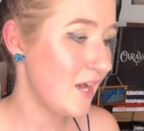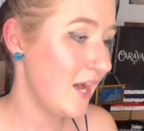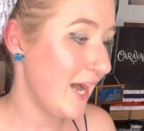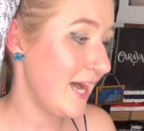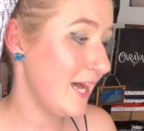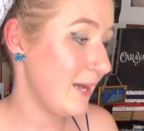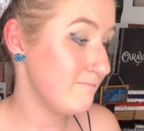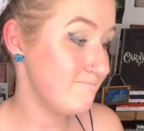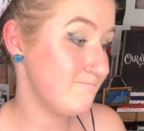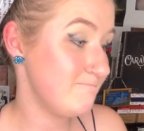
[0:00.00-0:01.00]

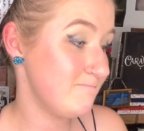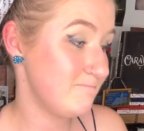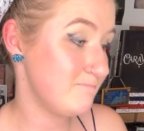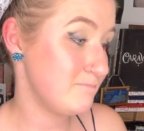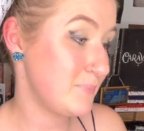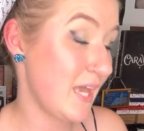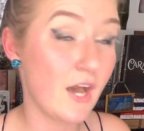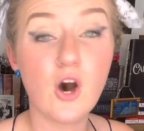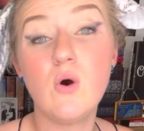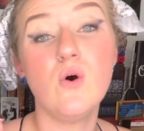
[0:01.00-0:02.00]
But yeah,
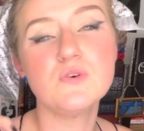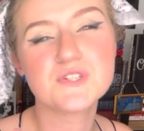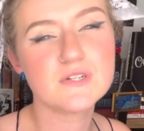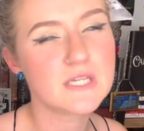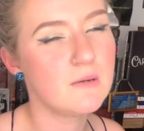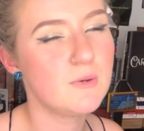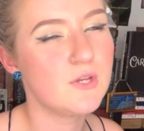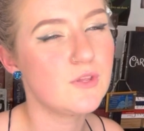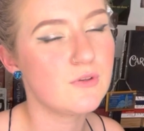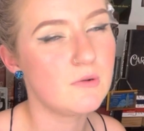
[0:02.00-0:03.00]
also tell me what you
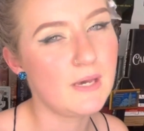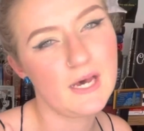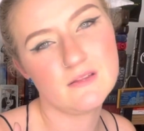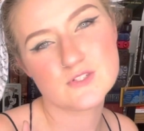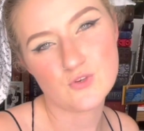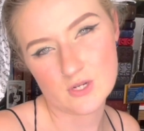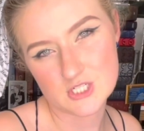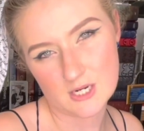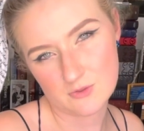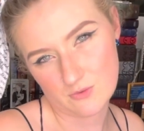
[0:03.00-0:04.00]
thought about Stalking
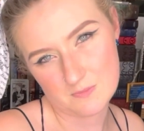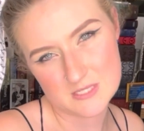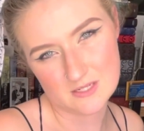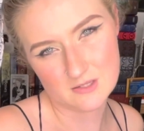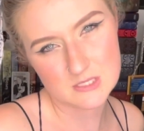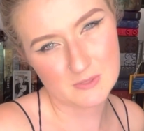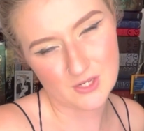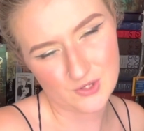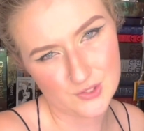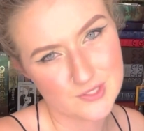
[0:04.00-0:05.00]
Jack the Ripper series,
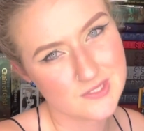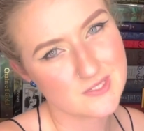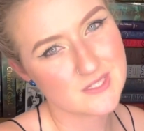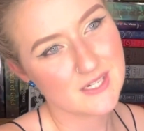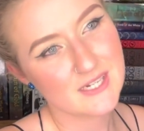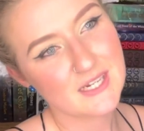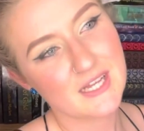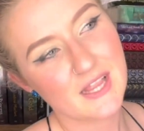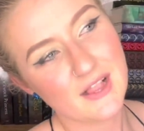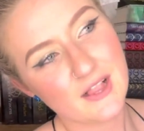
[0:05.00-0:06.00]
because
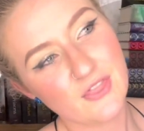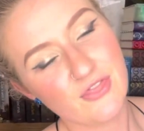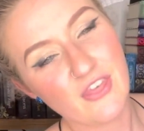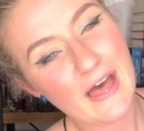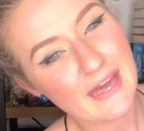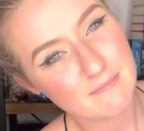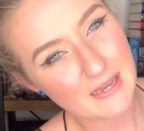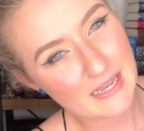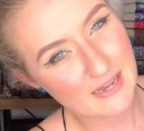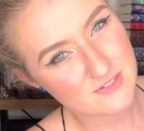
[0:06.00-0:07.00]
that may
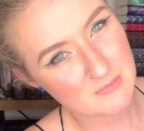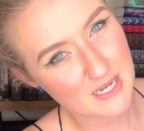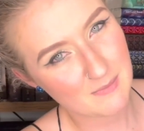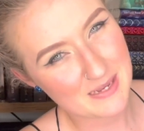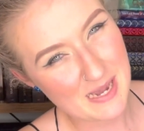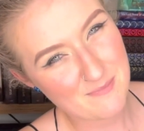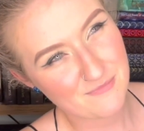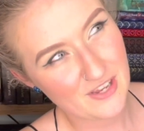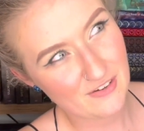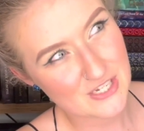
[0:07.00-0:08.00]
have to be coming up
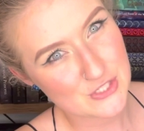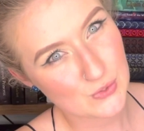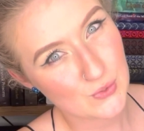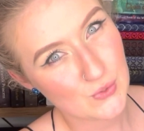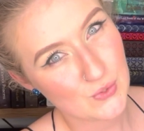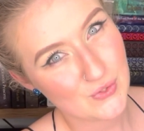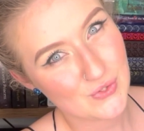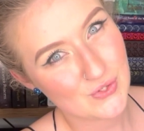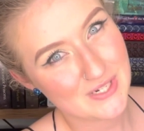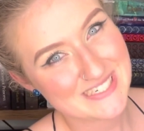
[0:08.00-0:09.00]
very
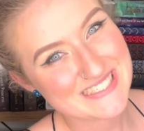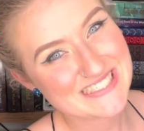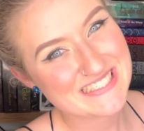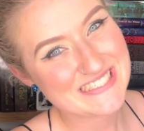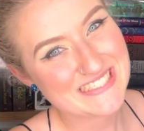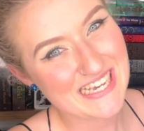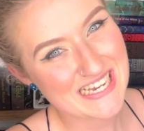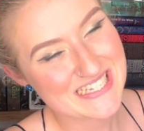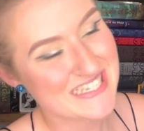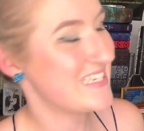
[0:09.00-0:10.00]
soon.
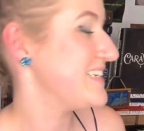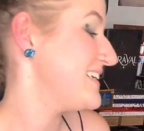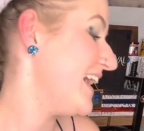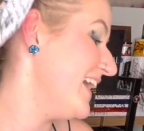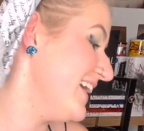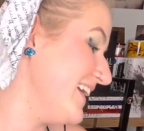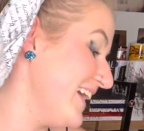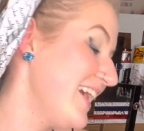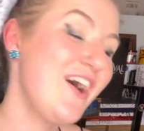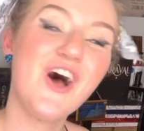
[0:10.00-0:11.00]
Yes.
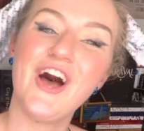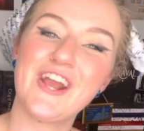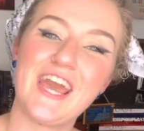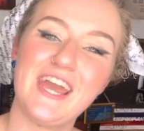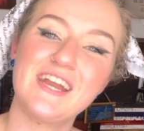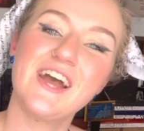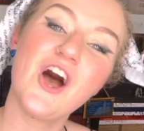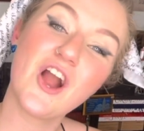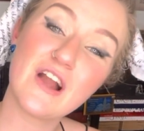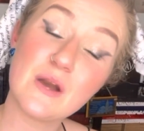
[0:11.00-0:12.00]
Okay. All right.